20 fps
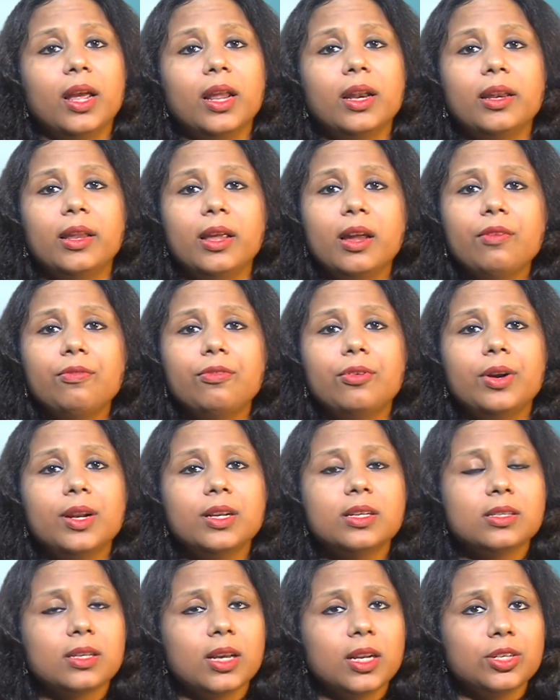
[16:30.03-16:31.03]
and therefore
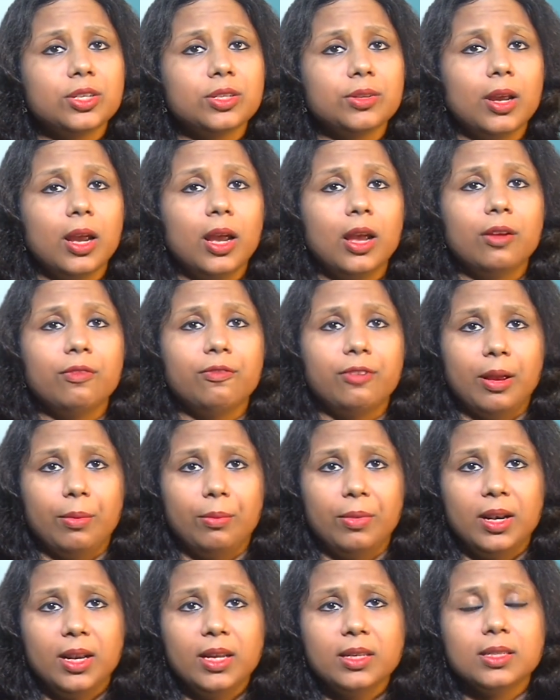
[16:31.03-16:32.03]
in such
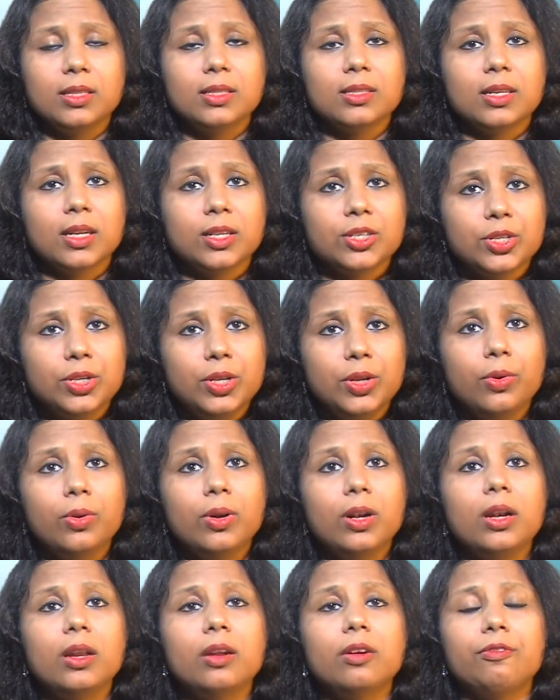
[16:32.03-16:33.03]
families, in such
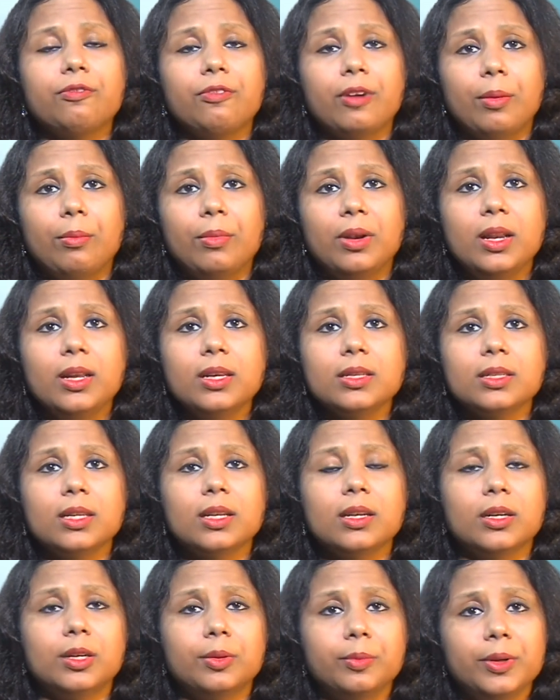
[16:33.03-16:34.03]
nuclear families
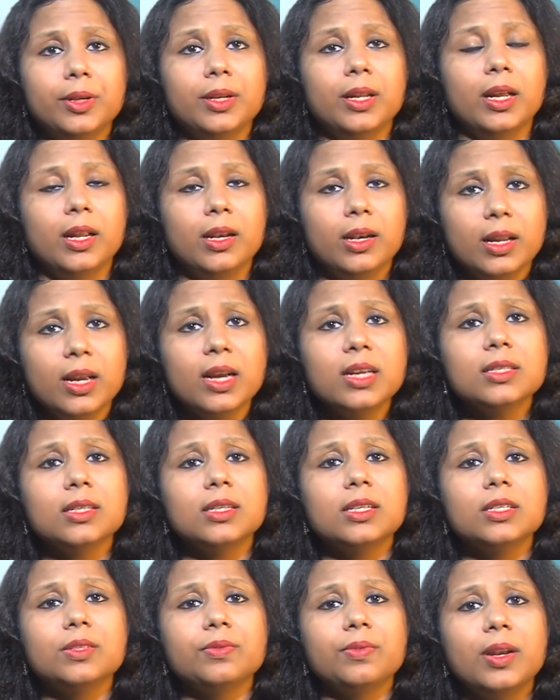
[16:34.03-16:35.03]
in urban areas,
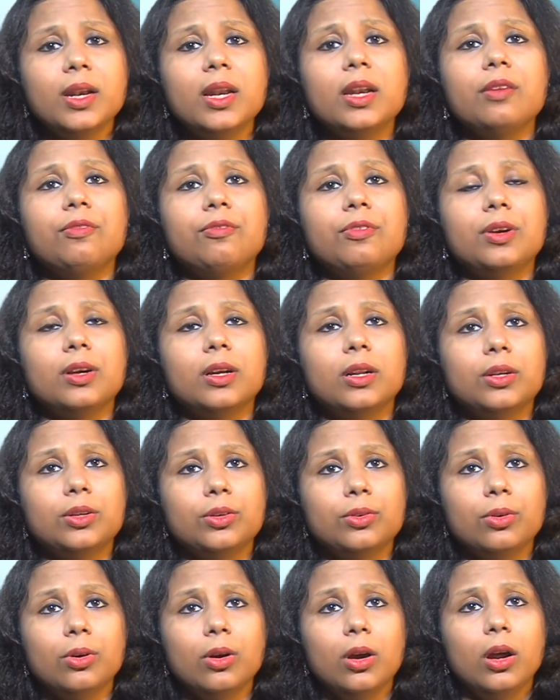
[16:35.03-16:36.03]
it is very difficult
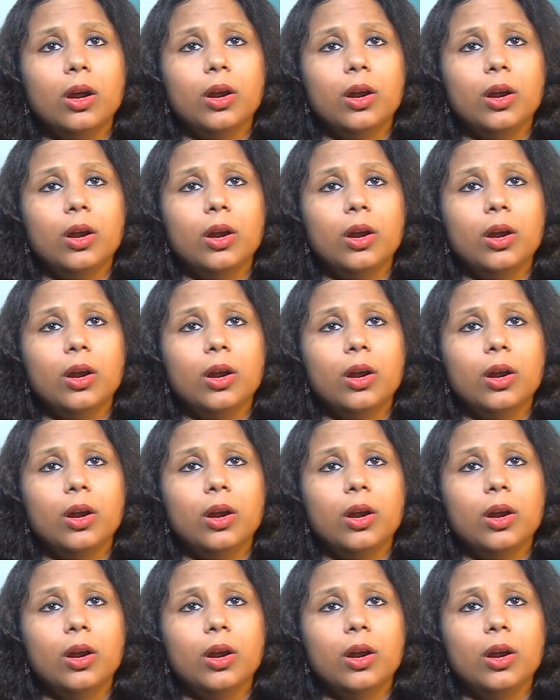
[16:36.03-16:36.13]
to